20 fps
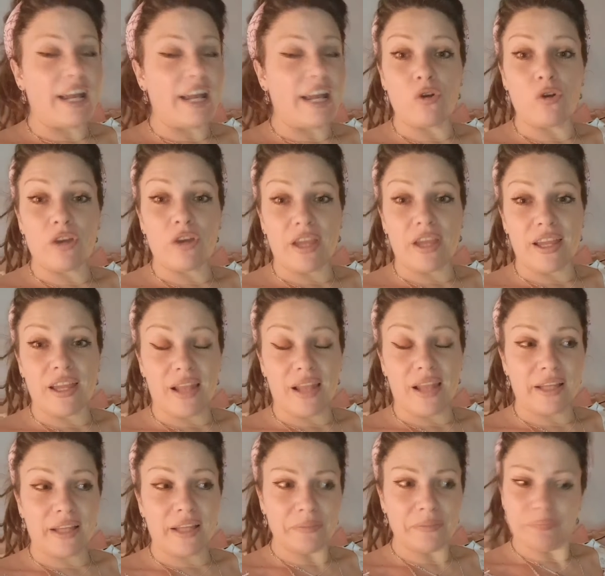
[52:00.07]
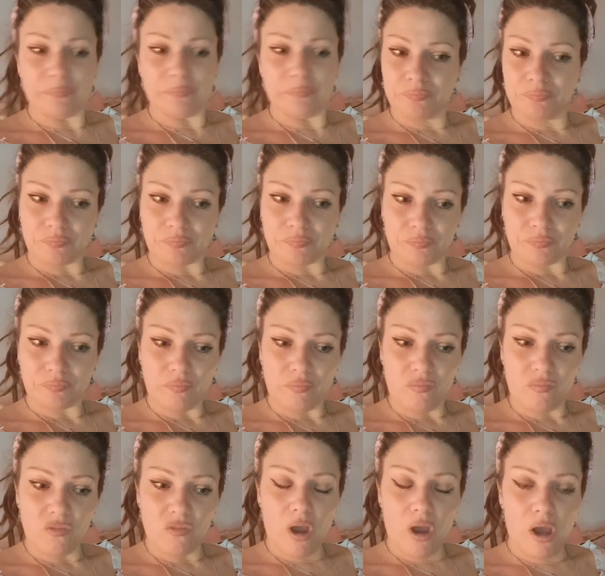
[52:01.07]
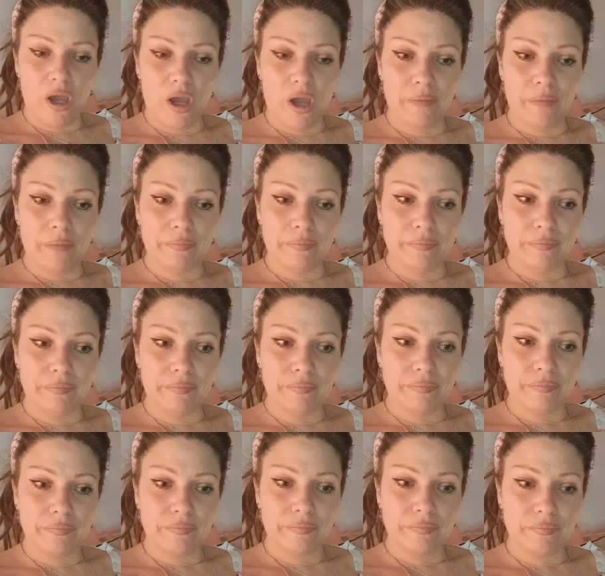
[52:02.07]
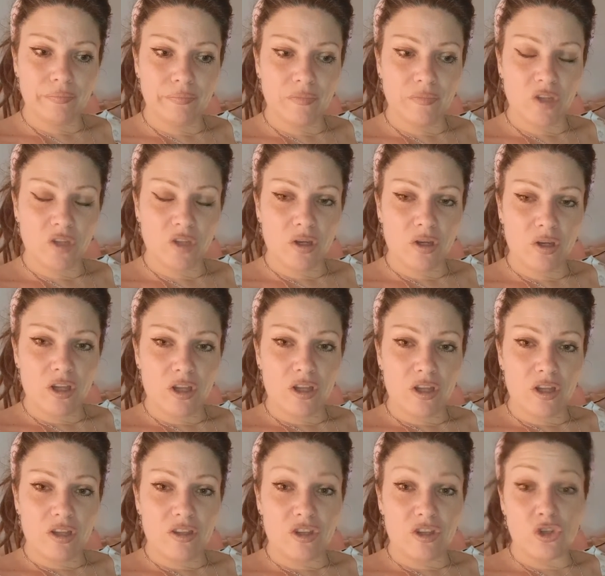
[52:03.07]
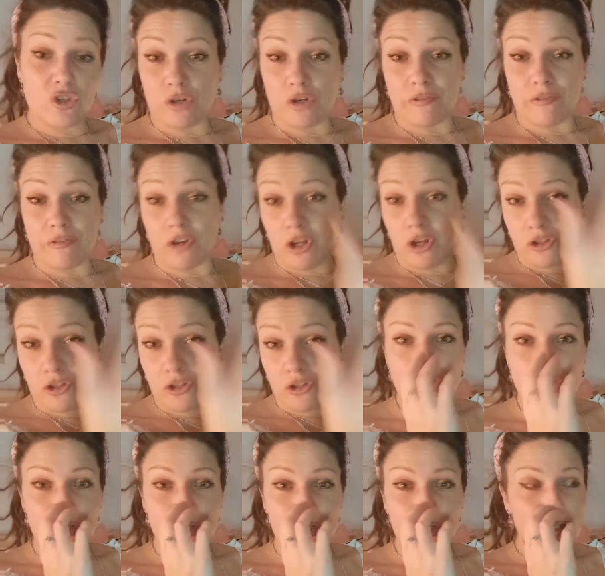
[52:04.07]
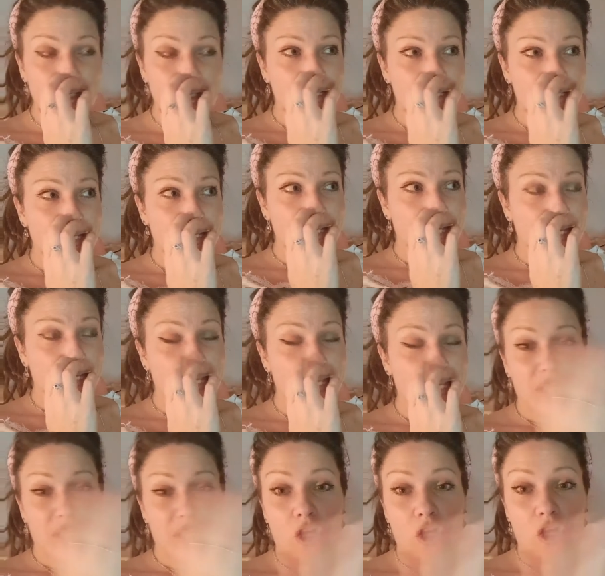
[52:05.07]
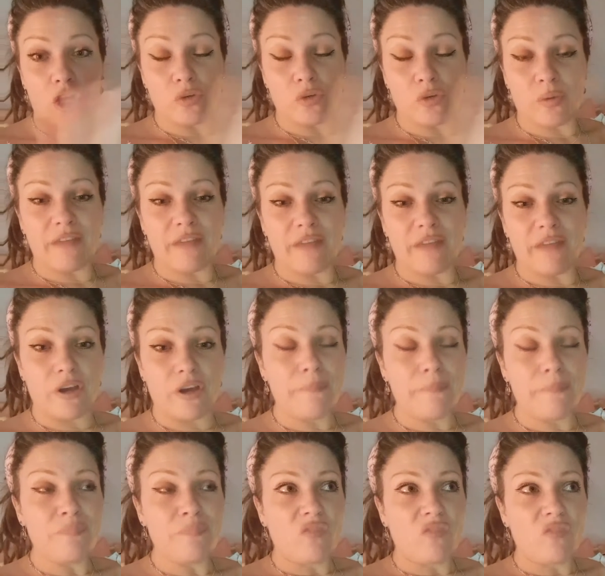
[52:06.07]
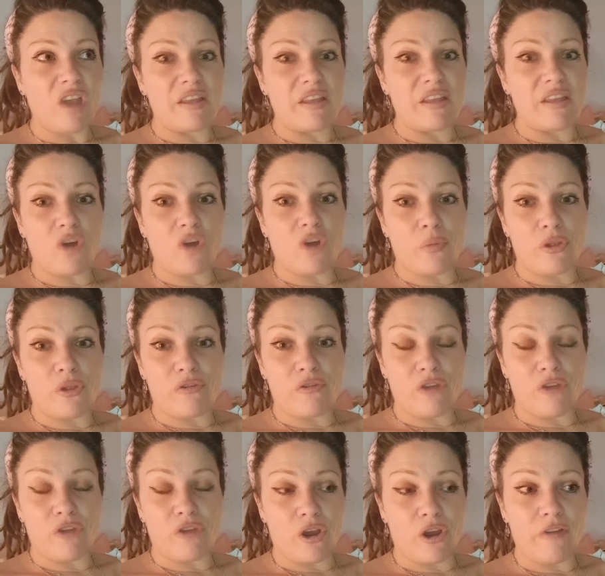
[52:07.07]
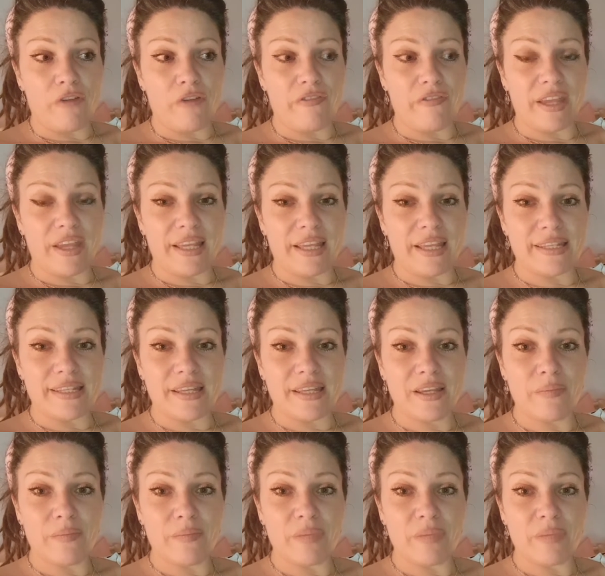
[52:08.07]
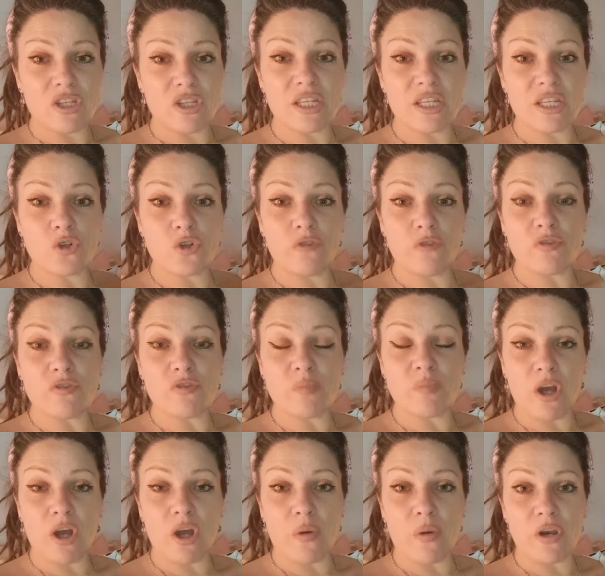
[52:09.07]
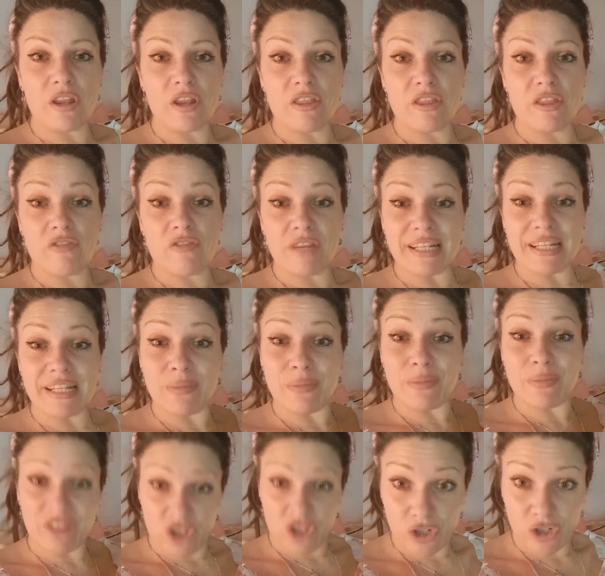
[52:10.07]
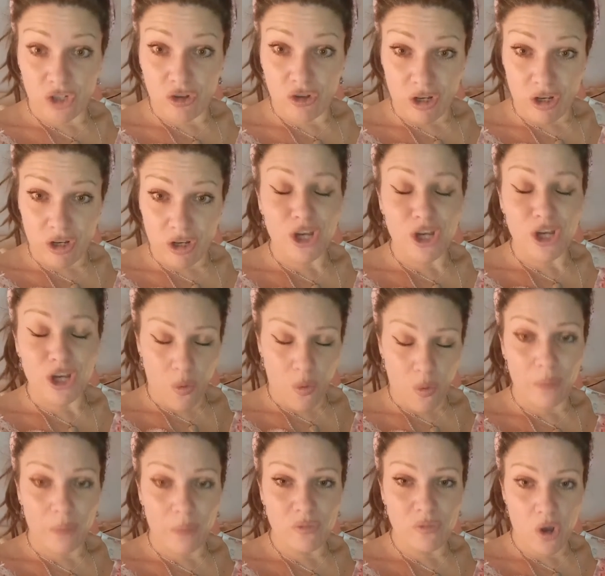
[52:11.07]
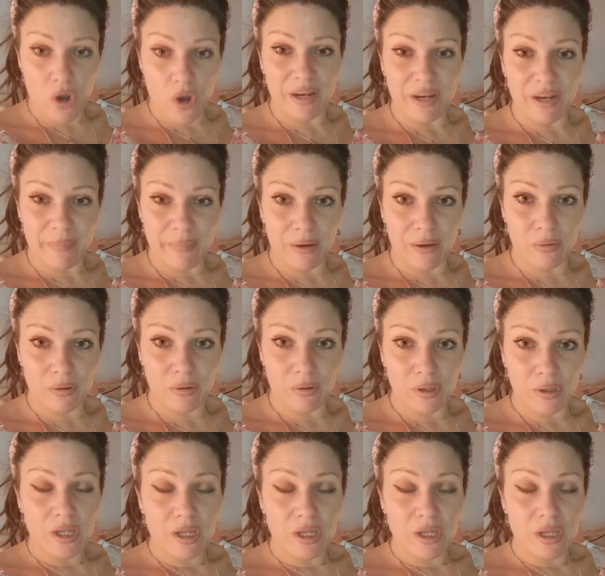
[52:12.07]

look at it like the Son of God, so the energy God, whatever, and then you've got Mother Earth. Is because this stuff's been going on in 3D with the children. You know what I'm talking about.